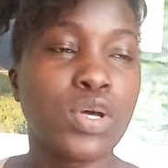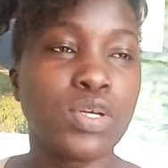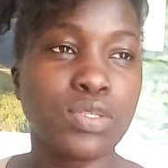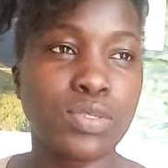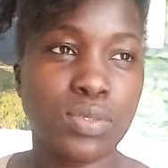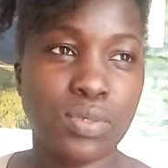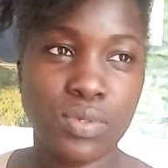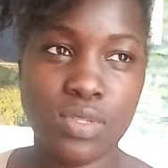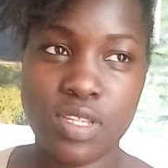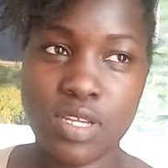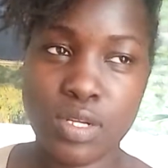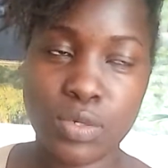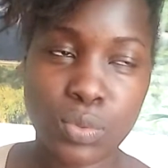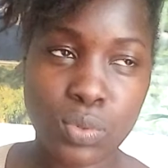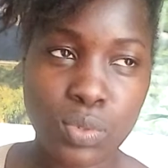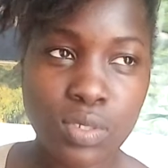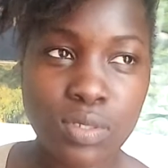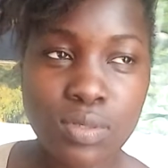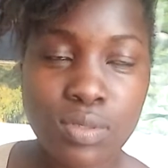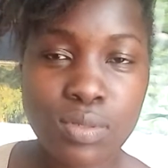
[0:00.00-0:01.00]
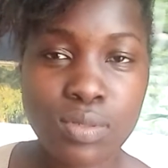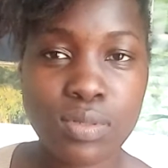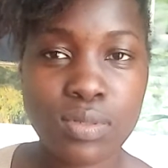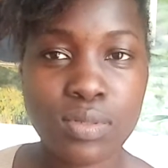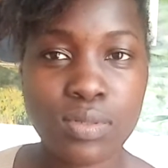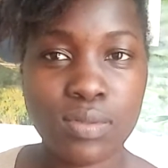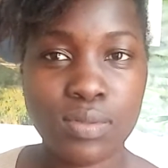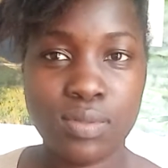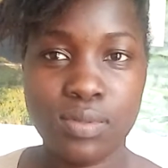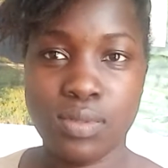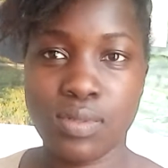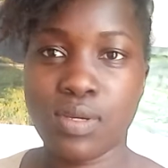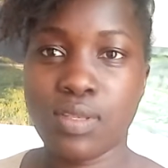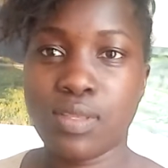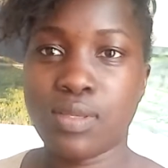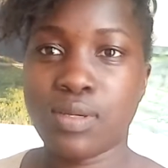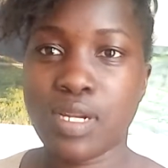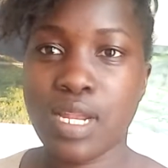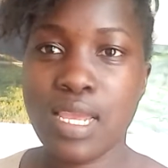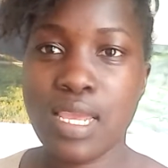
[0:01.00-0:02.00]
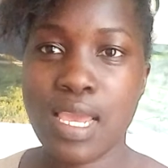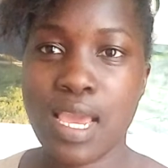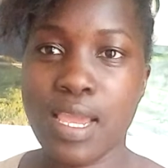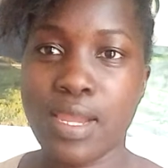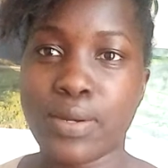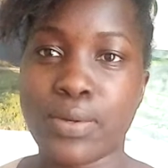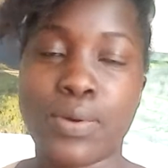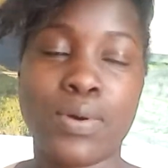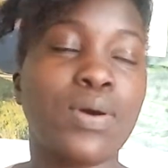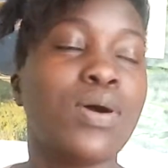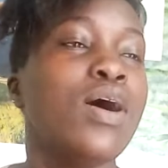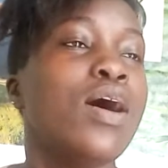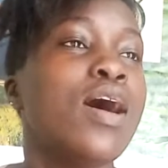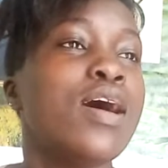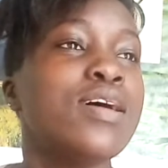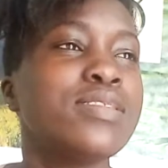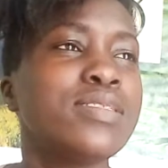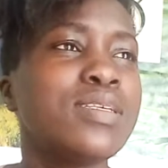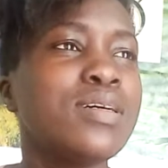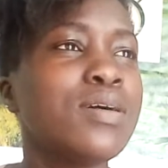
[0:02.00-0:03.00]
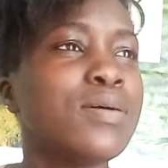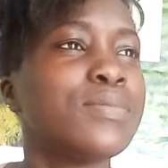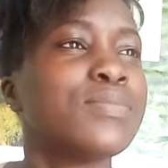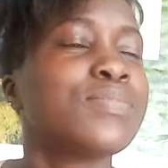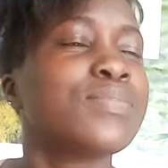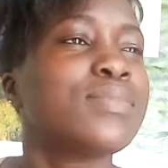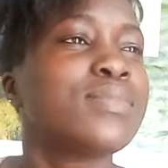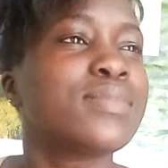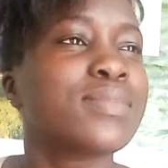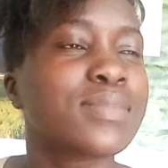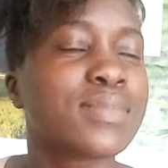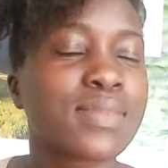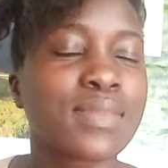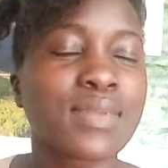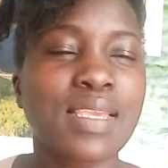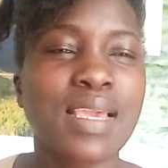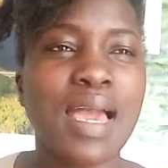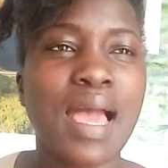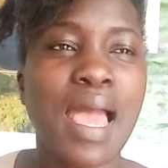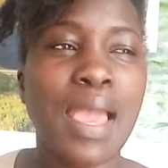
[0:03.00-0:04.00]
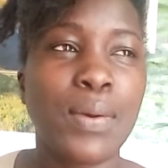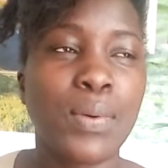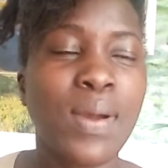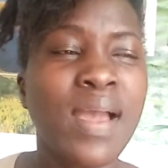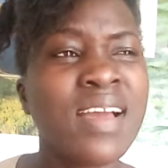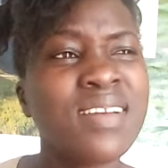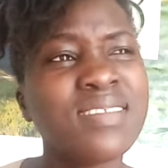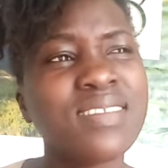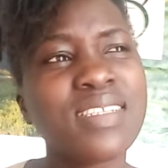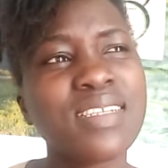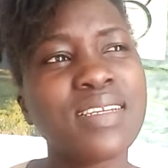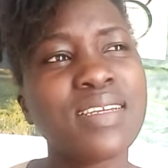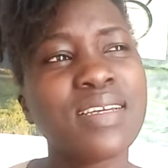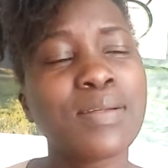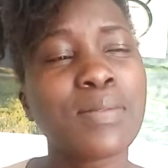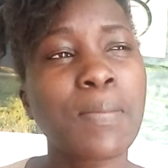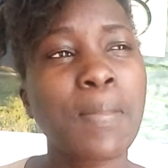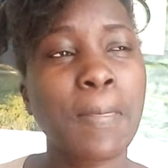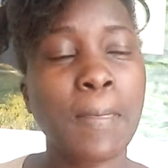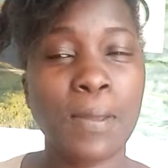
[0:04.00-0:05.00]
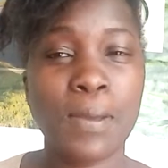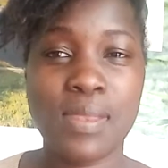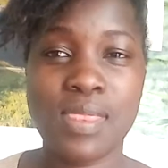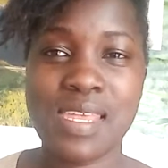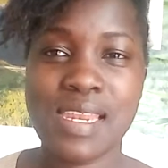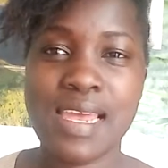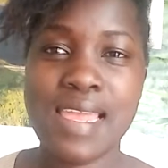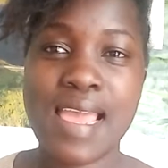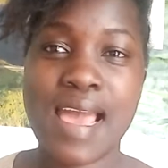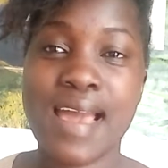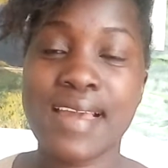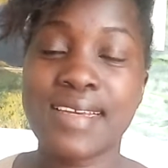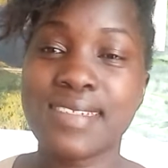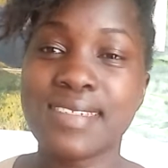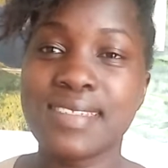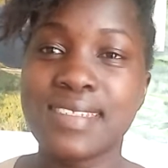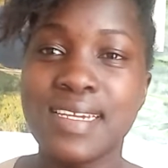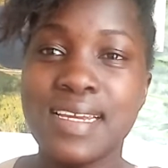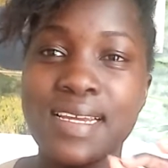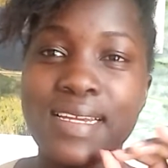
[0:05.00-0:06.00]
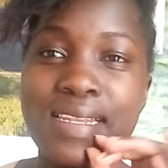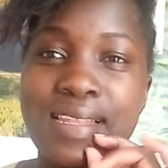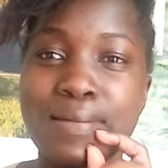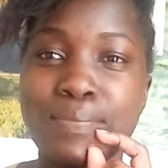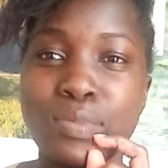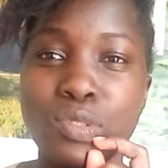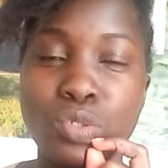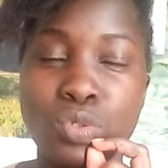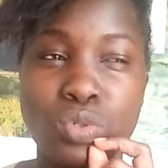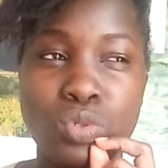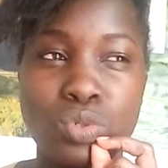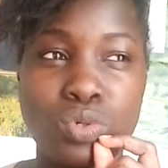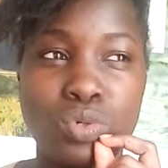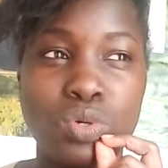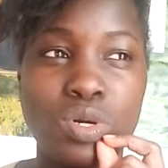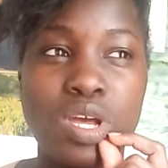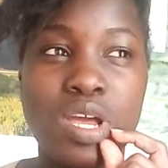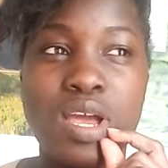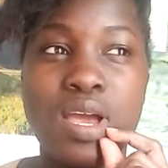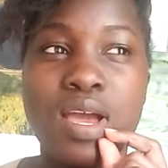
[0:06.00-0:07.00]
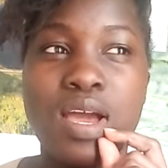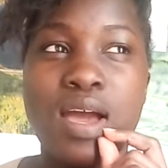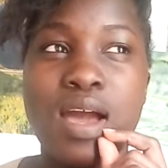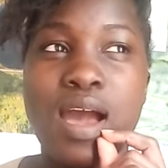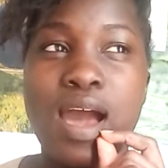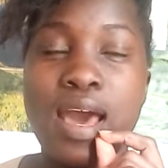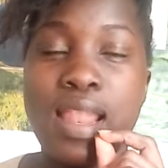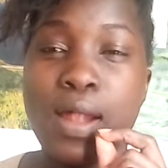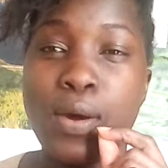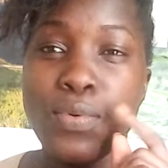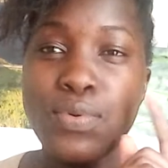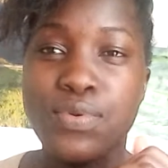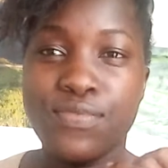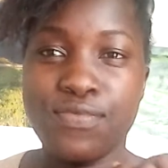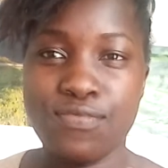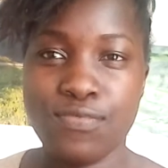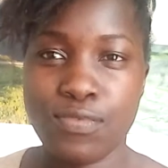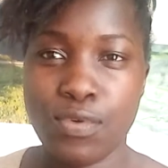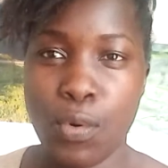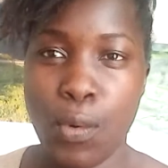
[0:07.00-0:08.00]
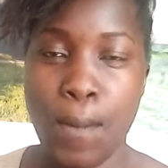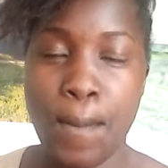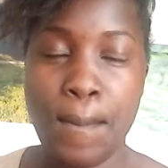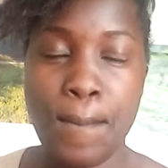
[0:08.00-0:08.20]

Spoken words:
So the route to Githurai I know. So I went to Githurai. I stayed up to around 4.